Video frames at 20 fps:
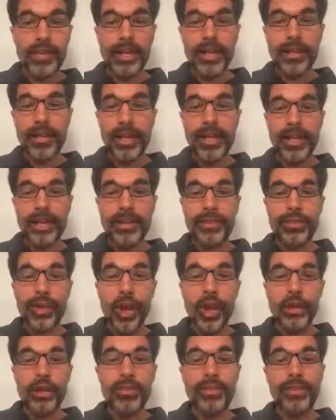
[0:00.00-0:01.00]
I like is
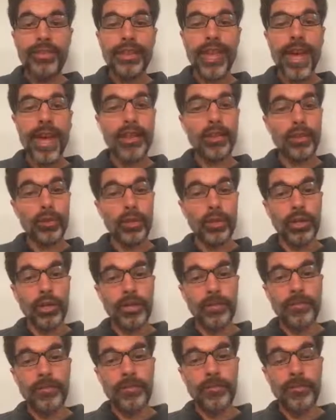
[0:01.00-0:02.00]
all of these
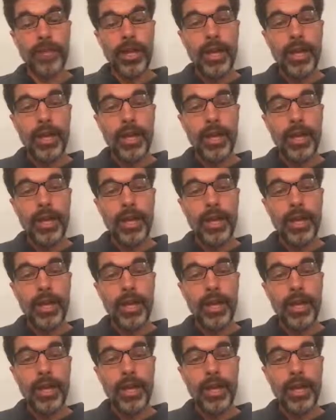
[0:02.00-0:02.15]
categories.